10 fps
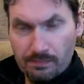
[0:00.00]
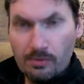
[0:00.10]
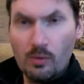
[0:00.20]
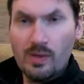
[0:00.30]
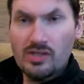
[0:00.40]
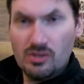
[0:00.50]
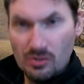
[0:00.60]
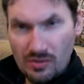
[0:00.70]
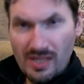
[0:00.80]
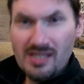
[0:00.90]
But we
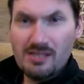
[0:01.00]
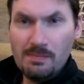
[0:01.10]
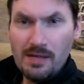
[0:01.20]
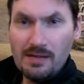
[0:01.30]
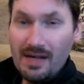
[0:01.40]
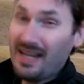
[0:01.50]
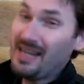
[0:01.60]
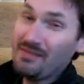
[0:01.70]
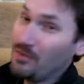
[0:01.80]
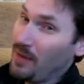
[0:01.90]
do need to be. And
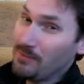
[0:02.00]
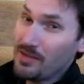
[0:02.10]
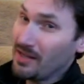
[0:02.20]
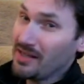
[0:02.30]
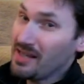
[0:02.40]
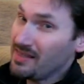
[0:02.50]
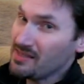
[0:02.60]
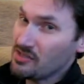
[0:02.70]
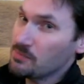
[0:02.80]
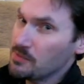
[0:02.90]
even though I'm not an
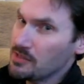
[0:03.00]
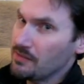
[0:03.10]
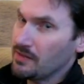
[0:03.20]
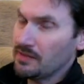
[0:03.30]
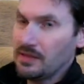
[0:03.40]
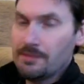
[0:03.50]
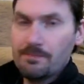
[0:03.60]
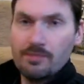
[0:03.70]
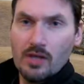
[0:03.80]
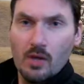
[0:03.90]
atheist specifically,
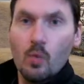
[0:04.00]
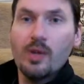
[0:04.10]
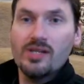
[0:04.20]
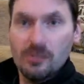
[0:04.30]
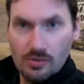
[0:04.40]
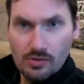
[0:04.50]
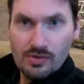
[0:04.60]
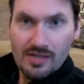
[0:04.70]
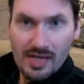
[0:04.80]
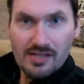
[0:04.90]
we do
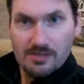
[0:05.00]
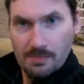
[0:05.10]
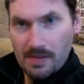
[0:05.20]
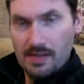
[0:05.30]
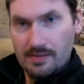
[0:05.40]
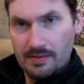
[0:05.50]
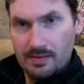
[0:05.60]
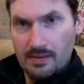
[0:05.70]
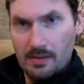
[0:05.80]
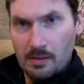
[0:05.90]
need to be,
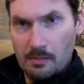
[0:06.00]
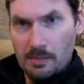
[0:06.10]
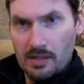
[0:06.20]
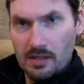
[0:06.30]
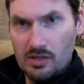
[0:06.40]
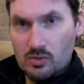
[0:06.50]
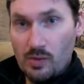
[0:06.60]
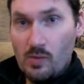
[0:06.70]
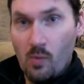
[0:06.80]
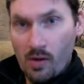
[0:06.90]
because
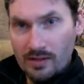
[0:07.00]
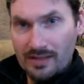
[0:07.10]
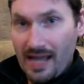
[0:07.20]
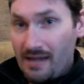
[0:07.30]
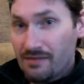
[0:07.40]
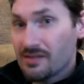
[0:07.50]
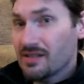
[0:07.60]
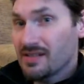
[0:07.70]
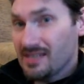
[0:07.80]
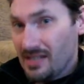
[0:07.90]
we want life
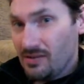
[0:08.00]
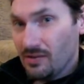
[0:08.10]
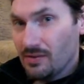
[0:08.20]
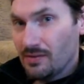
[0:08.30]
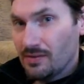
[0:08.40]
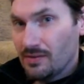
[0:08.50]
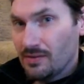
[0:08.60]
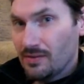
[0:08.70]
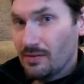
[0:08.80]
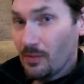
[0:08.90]
to continue
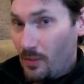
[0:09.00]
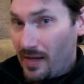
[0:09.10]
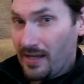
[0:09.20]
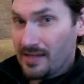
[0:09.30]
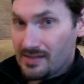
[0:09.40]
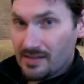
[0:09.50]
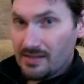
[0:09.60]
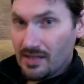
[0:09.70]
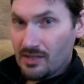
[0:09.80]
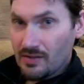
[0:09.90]
the way it is
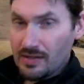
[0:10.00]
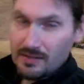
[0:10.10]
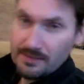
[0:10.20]
continuing.